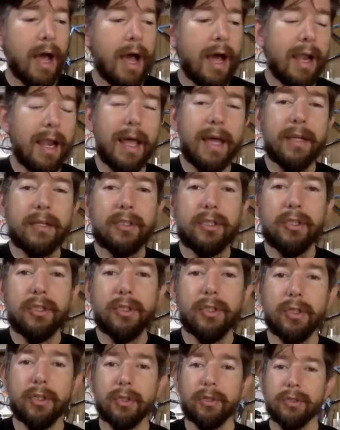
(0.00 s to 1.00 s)
like to
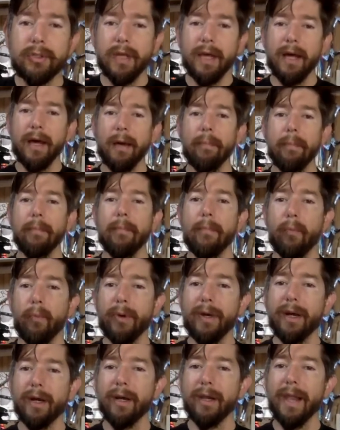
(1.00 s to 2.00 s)
use a
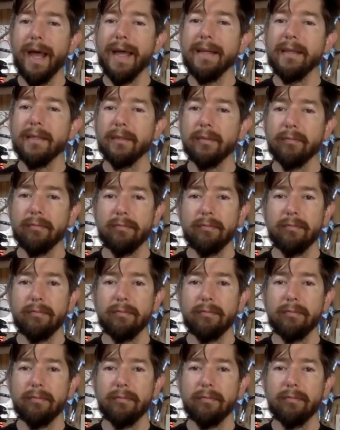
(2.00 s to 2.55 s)
rear light.